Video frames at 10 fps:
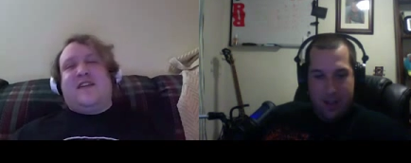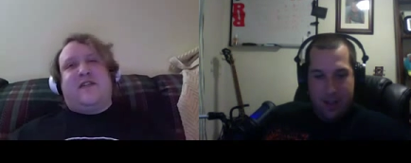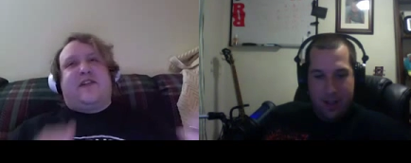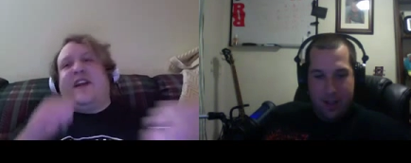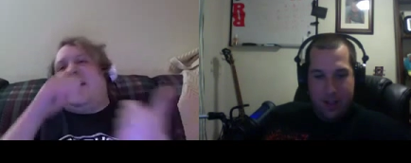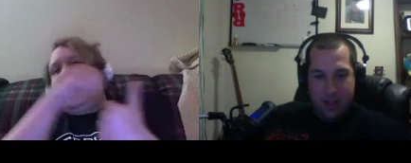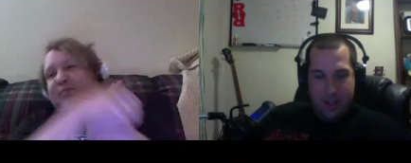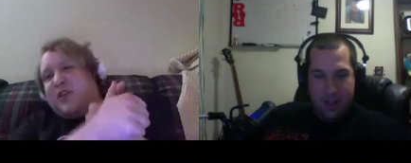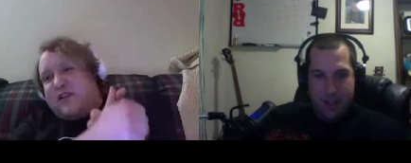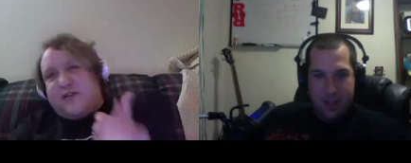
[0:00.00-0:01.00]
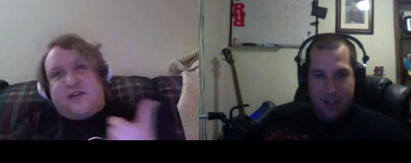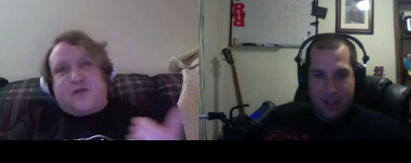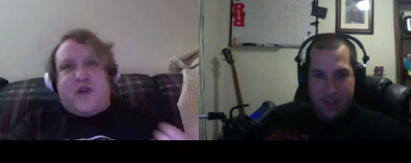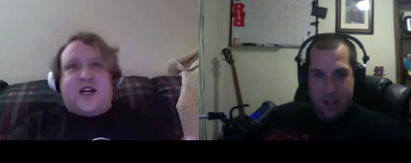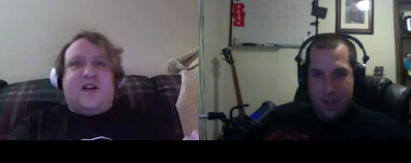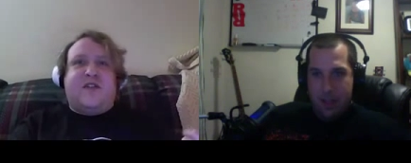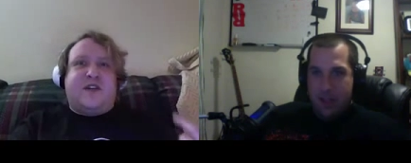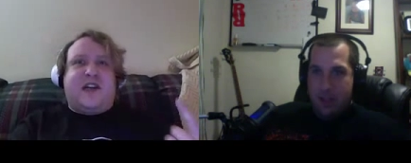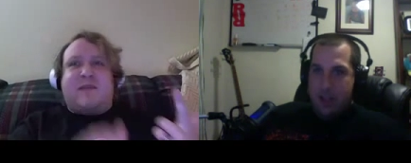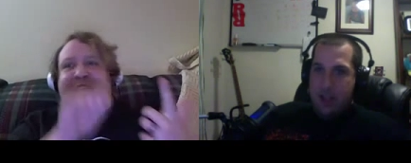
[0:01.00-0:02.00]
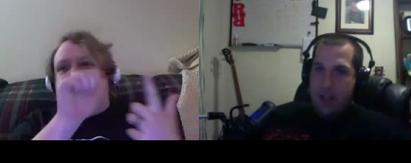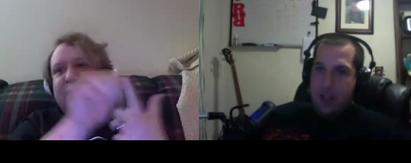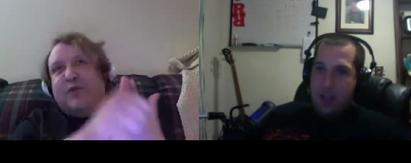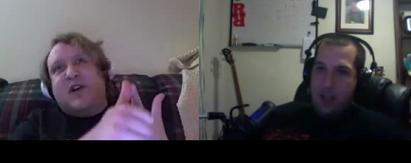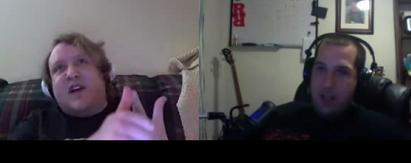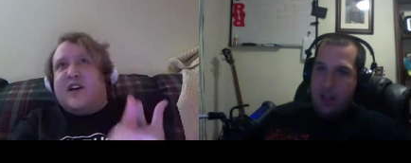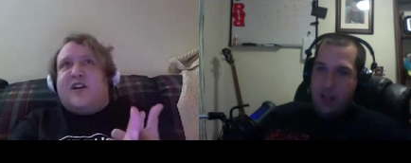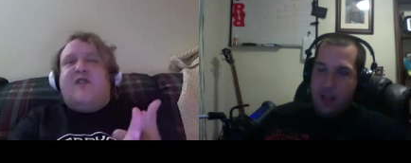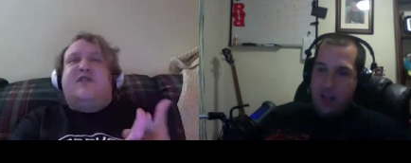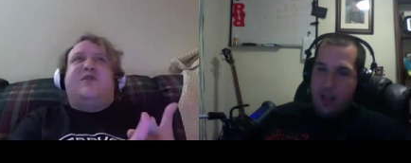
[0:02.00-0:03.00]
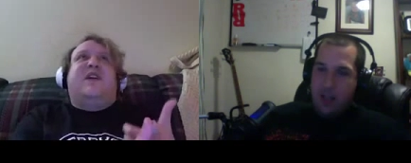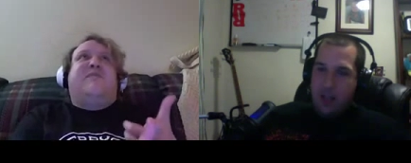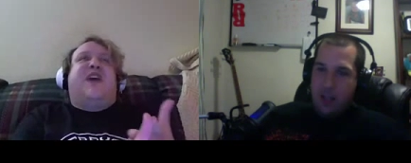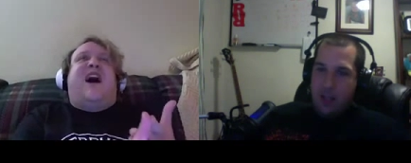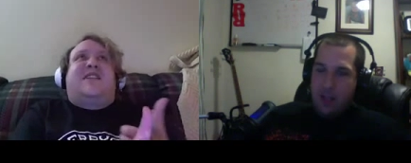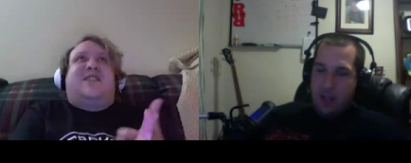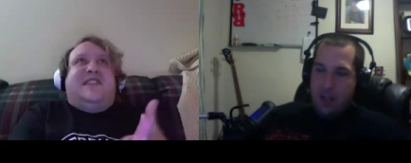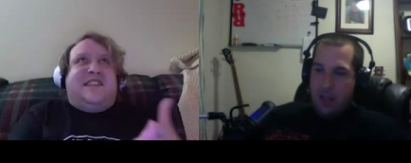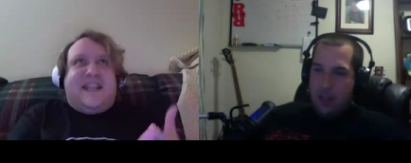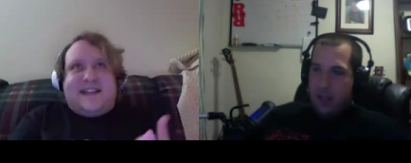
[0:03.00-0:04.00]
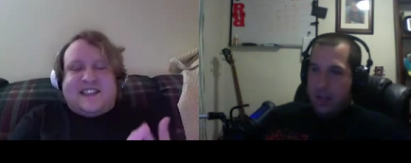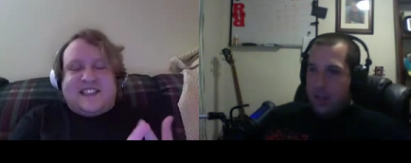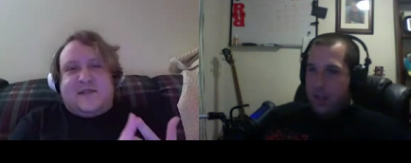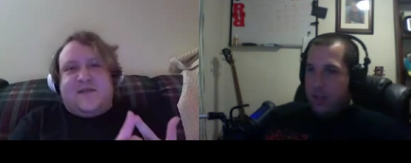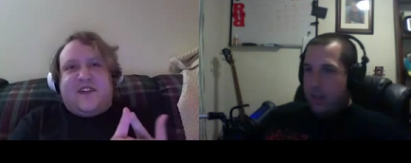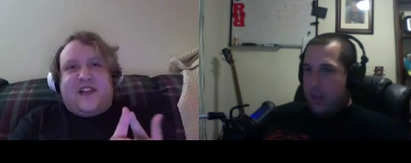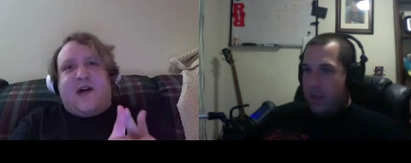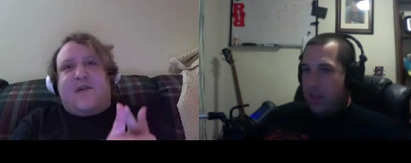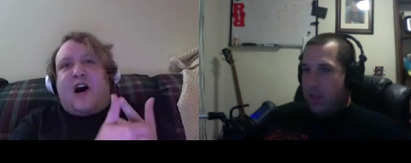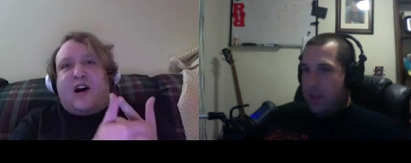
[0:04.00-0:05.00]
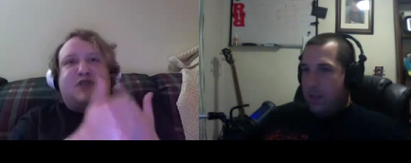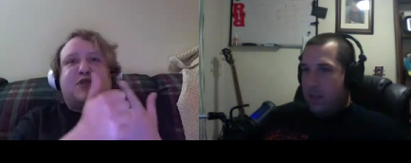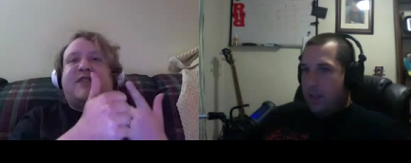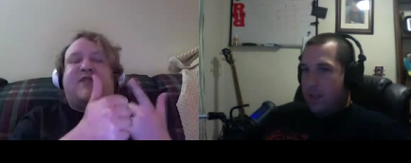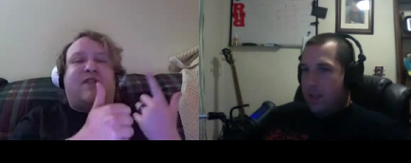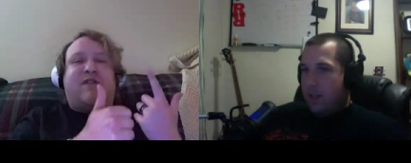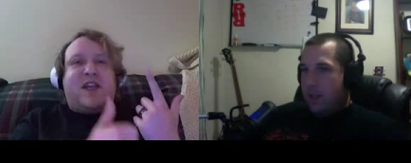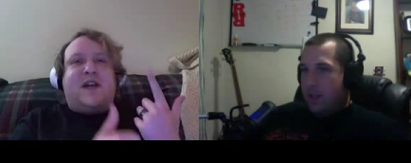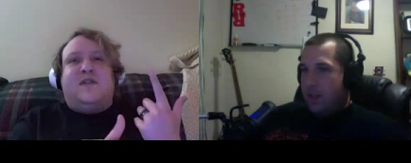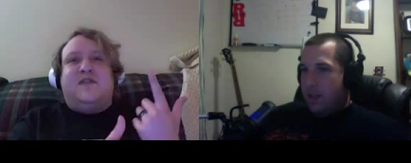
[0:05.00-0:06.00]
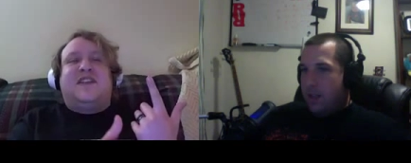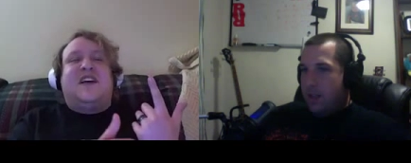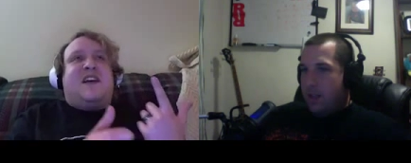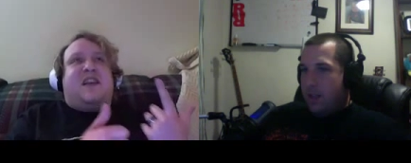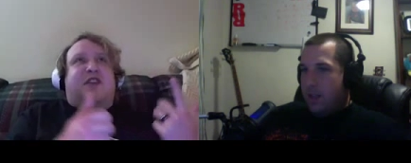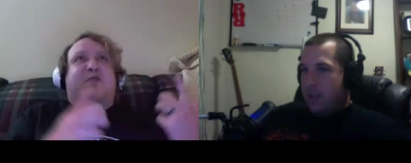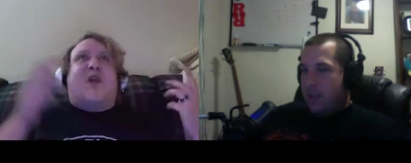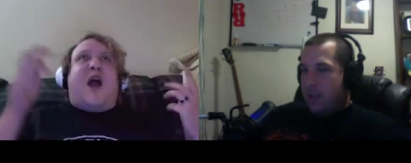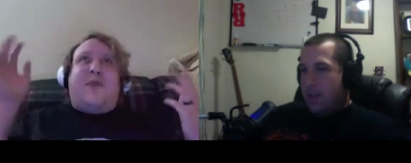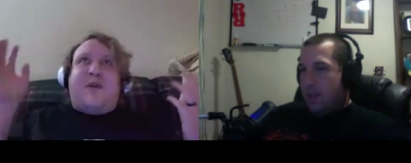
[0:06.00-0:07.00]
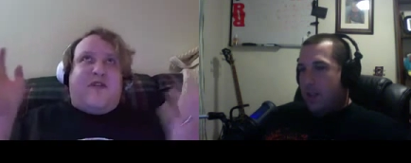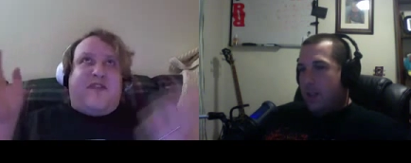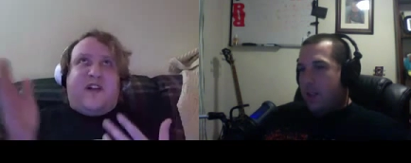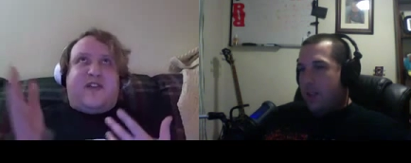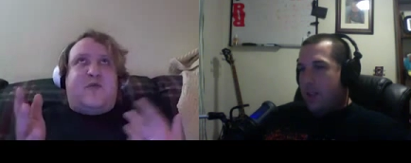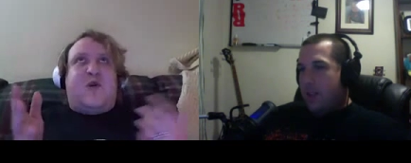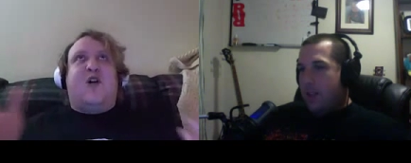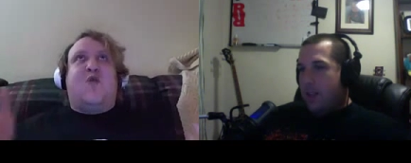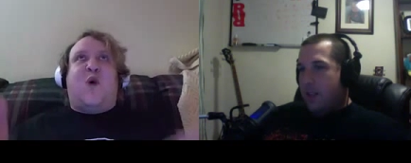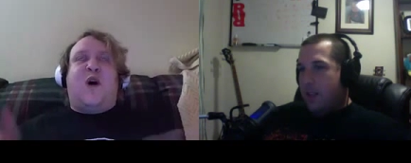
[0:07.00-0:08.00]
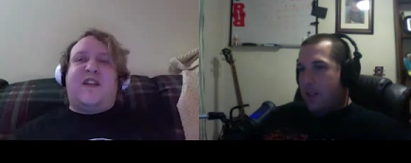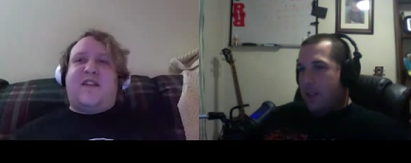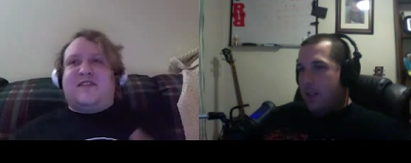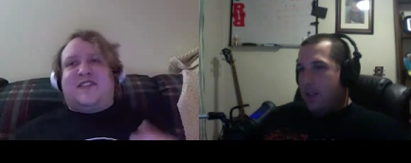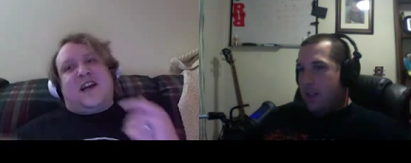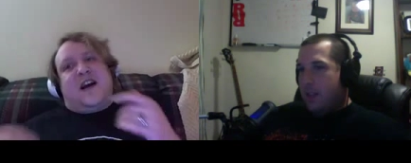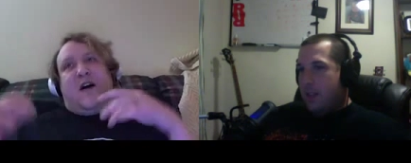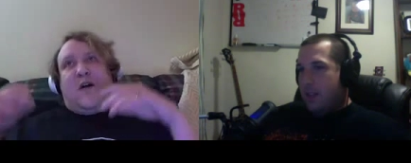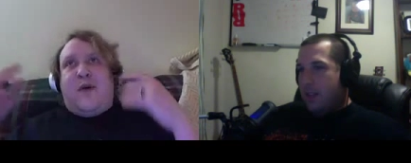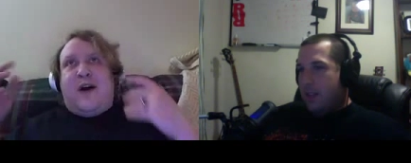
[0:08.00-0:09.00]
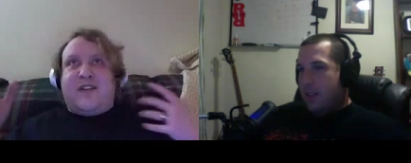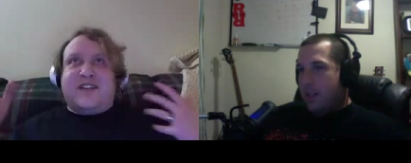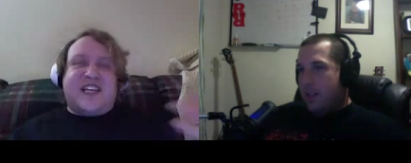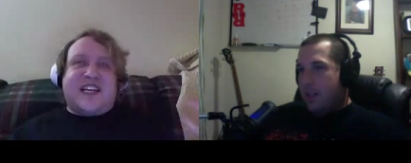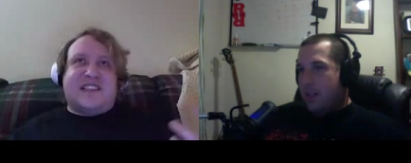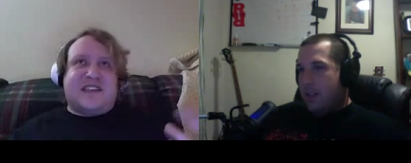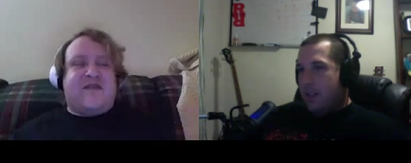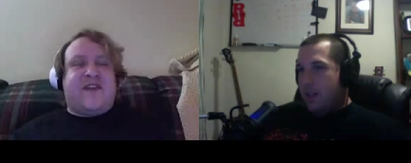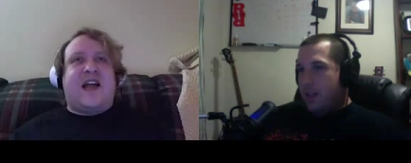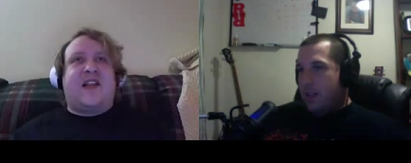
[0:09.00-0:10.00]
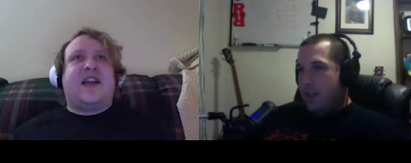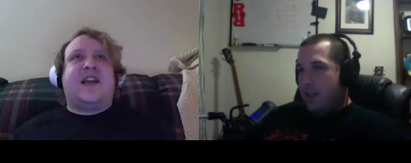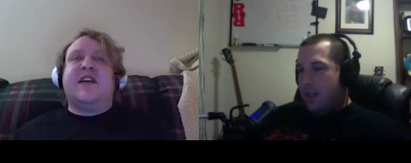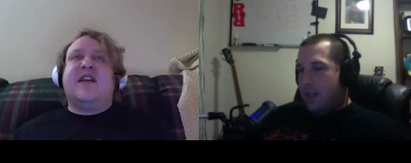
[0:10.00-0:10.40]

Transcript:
Speaker 1: they're going to put you through the ringer. They're going to make you go to an obnoxious ticket system, fill out 100 different fields. You probably will fill out the wrong one, and they'll say, oh, well, this ticket's invalid.